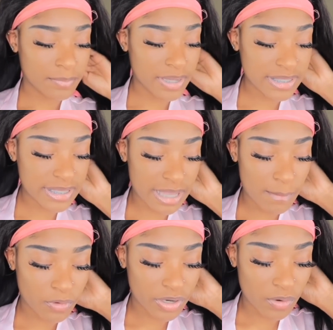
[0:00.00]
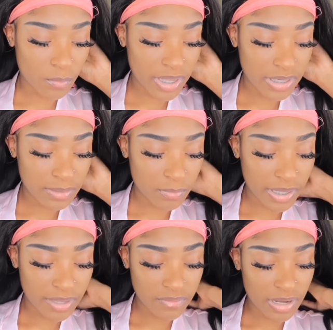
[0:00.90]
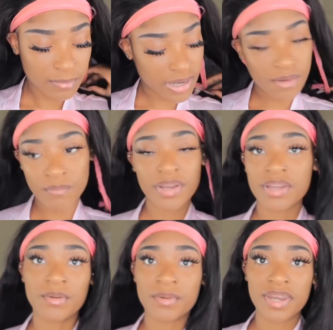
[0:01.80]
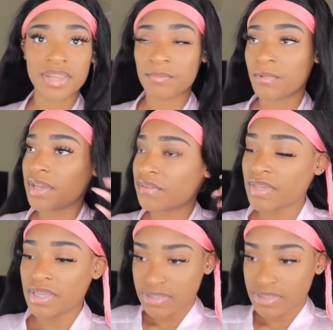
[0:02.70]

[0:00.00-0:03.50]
but it says I'm wearing a wet deep wave, and I'm not wearing a wet deep wave.